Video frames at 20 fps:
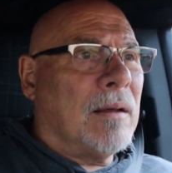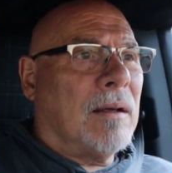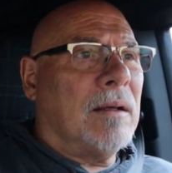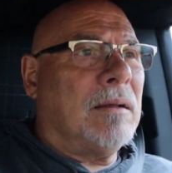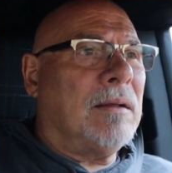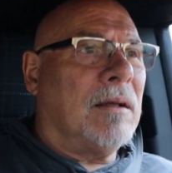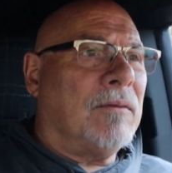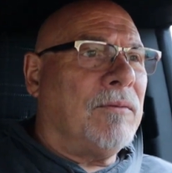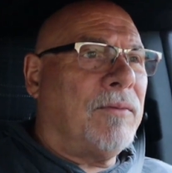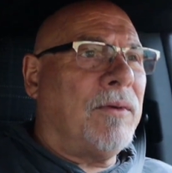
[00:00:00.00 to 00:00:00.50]

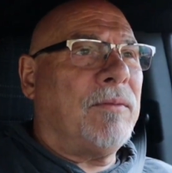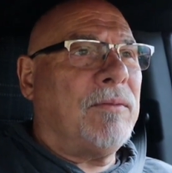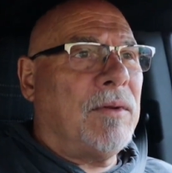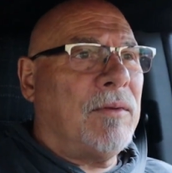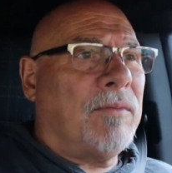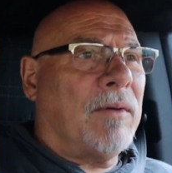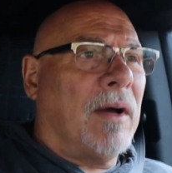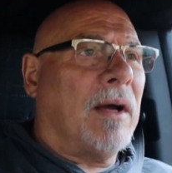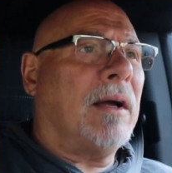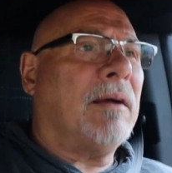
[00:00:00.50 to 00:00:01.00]
and then
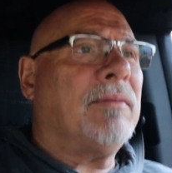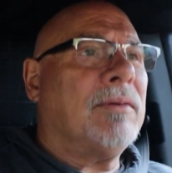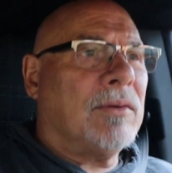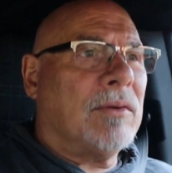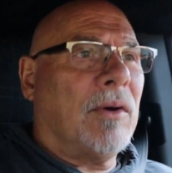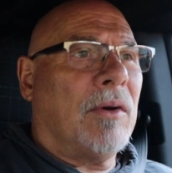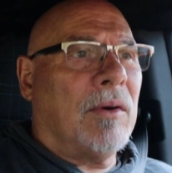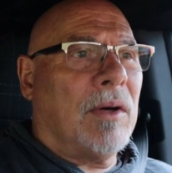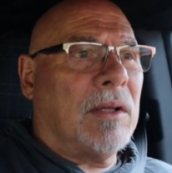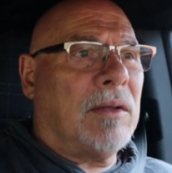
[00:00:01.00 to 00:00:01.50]
55,
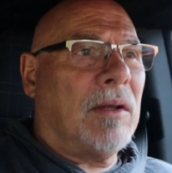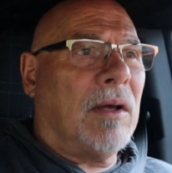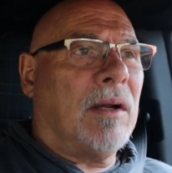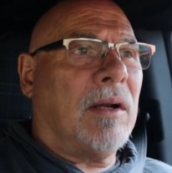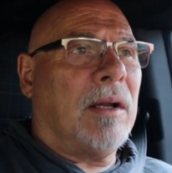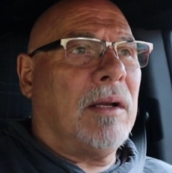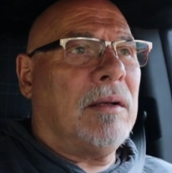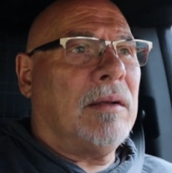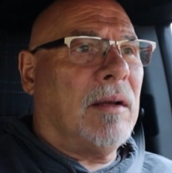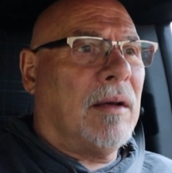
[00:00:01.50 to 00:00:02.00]
so I thought
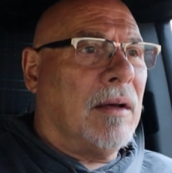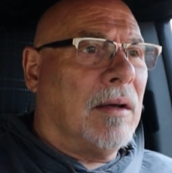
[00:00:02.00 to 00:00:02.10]
I'd